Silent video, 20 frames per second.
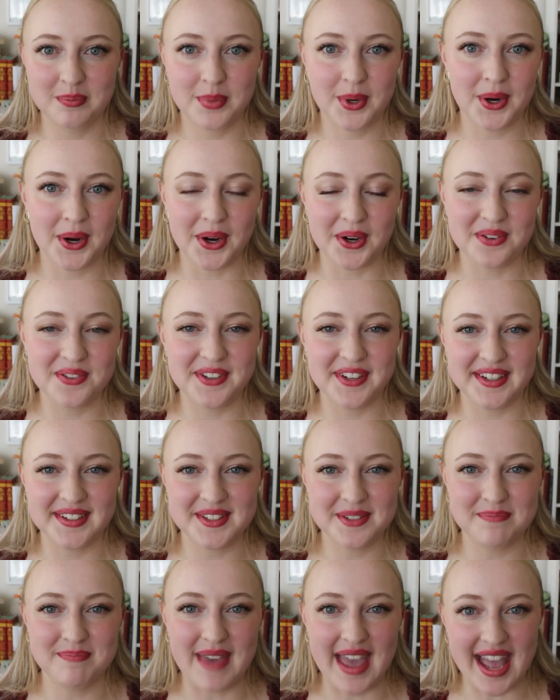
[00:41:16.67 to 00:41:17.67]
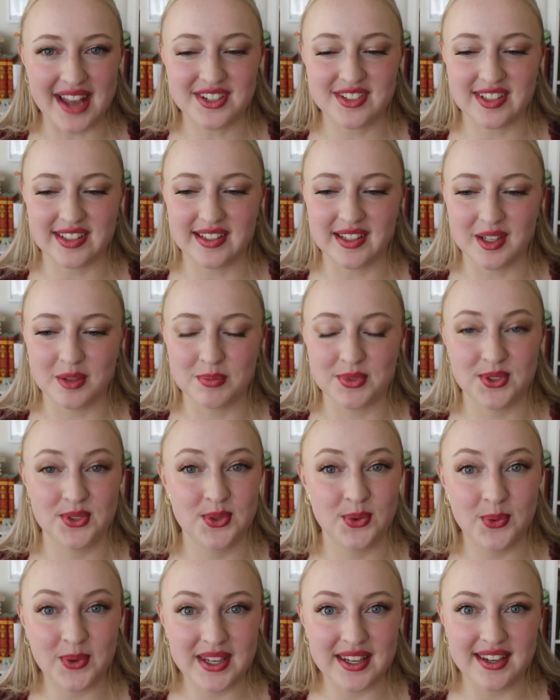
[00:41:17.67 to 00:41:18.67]
perfect matching
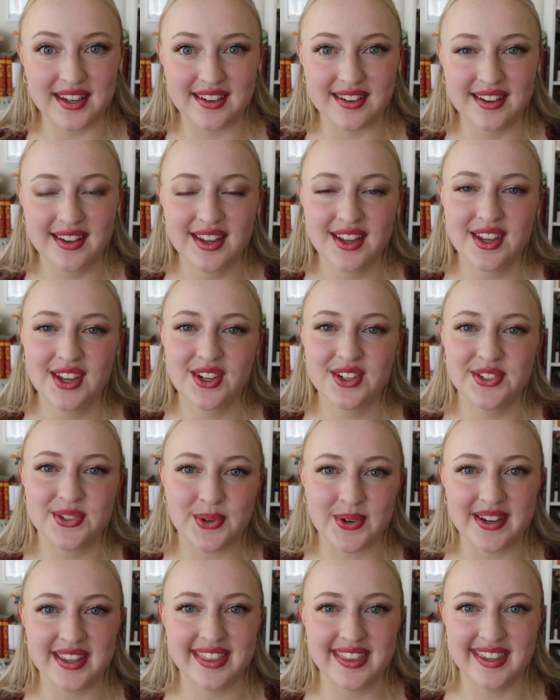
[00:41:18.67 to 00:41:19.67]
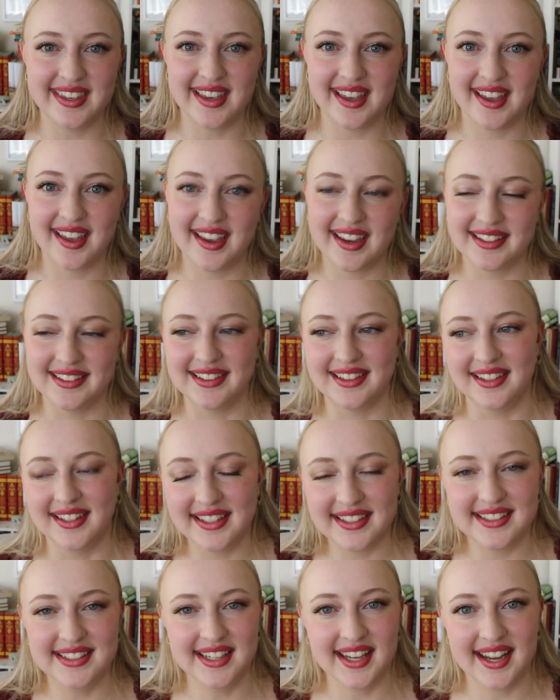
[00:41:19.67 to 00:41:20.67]
between Dorothea and
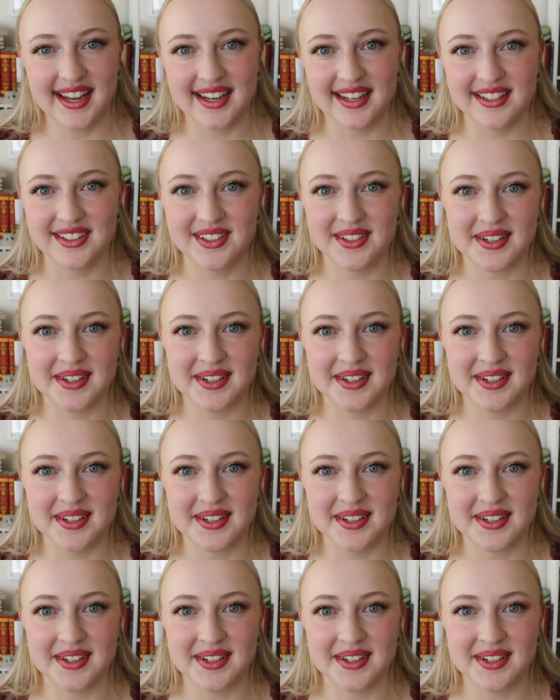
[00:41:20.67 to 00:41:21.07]
Lydgate.